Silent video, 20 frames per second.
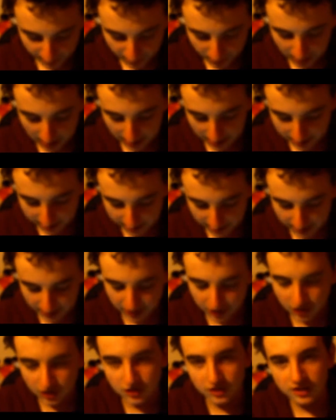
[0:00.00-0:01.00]
You got to see
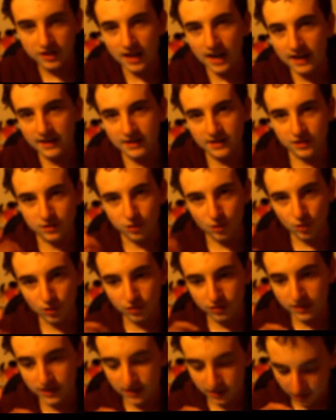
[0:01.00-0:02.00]
his good side and his loyalty